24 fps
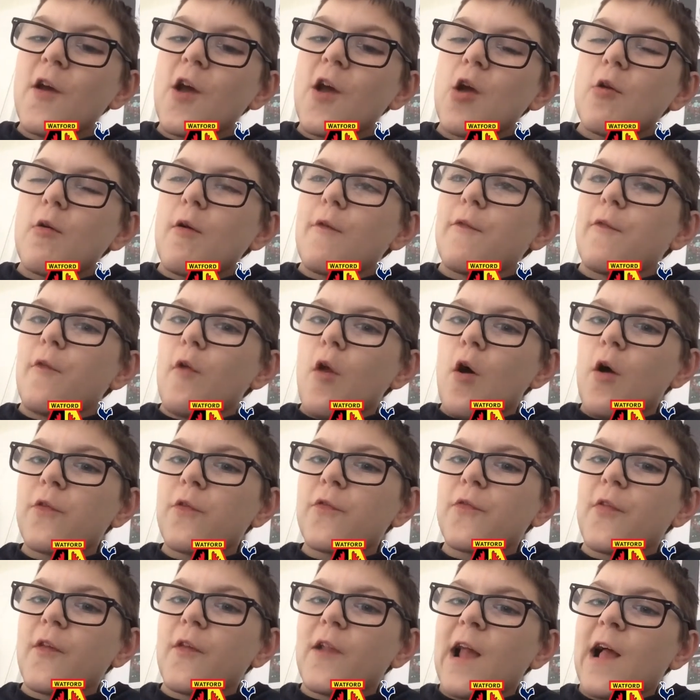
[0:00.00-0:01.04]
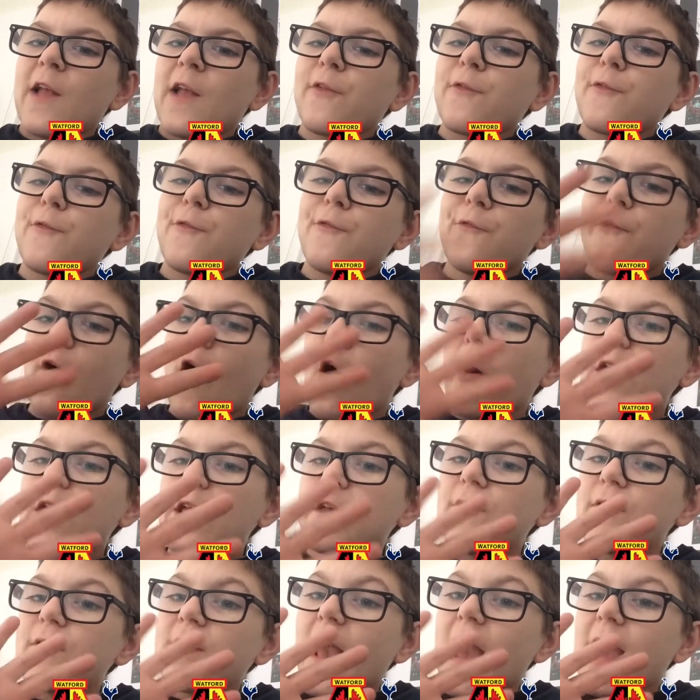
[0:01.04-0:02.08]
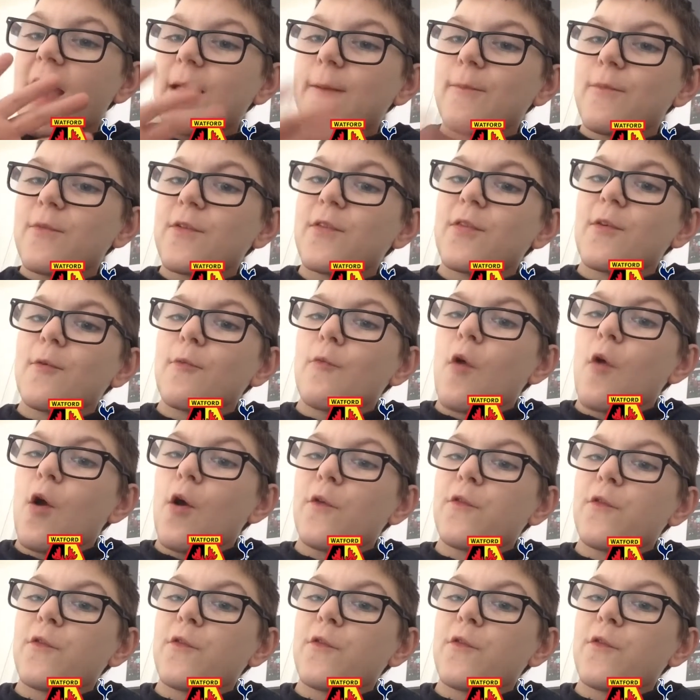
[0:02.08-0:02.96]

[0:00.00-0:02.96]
who have lost the last five games in a row.